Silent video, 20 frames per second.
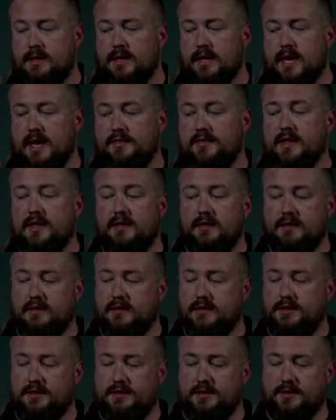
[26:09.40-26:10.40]
and then
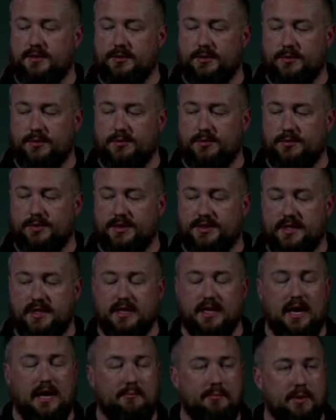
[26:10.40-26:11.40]
the thing
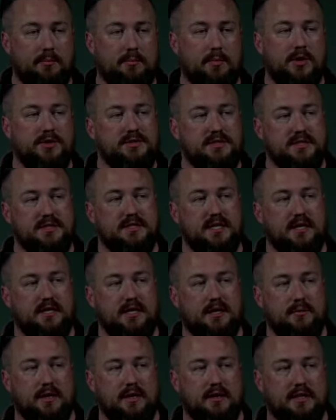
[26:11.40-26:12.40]
that I'm the most excited
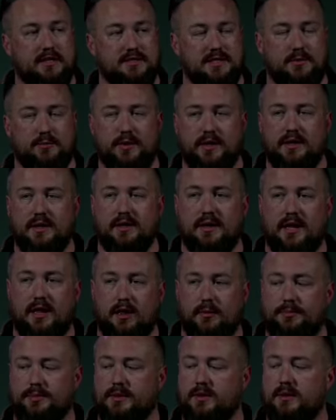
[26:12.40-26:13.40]
about is that we can
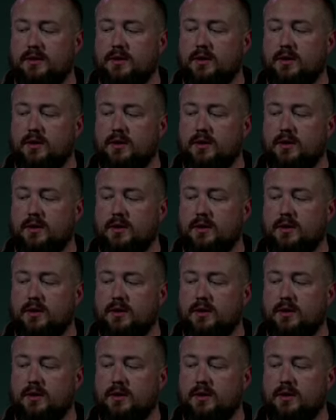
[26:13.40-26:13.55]
help